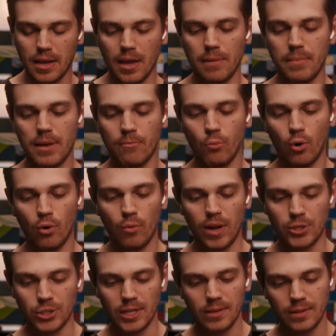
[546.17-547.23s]
it a bit more
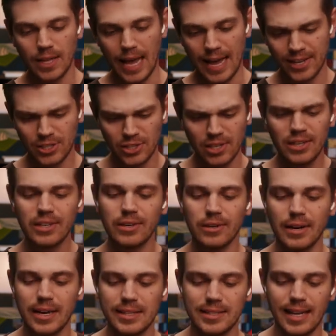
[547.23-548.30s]
rigid. The exterior
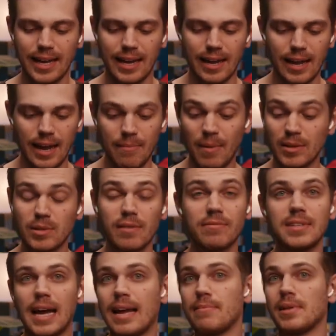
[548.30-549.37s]
is like, it reminds me
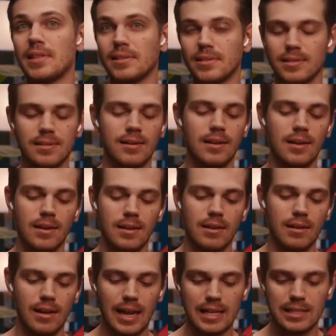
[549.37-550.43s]
of diamonds.
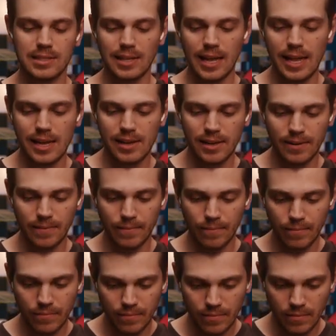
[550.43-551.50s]
It's like,
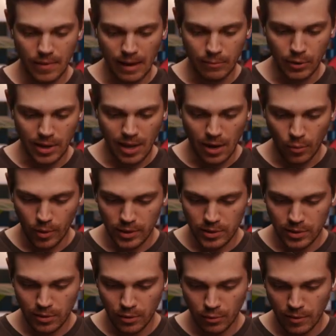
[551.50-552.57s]
I'm looking at 1,
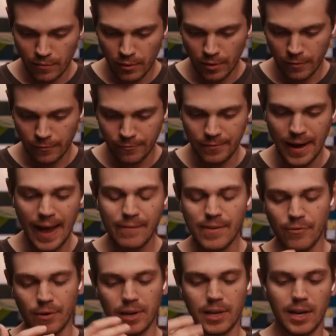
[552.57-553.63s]
2, 3, 4, 5
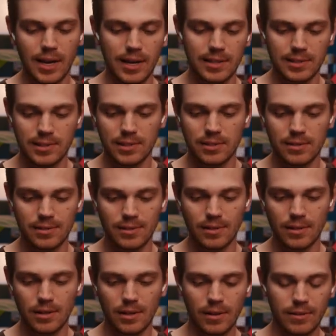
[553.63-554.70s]
different cuts
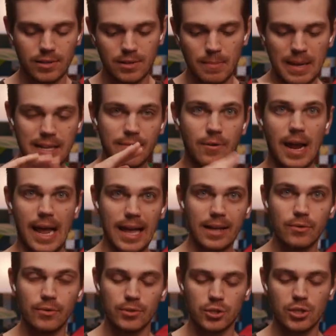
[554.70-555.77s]
to make different
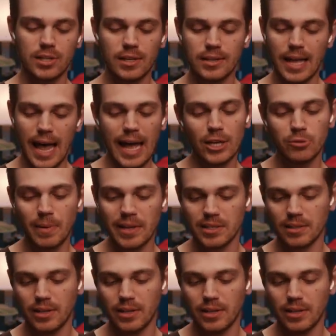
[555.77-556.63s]
angles just on the edge piece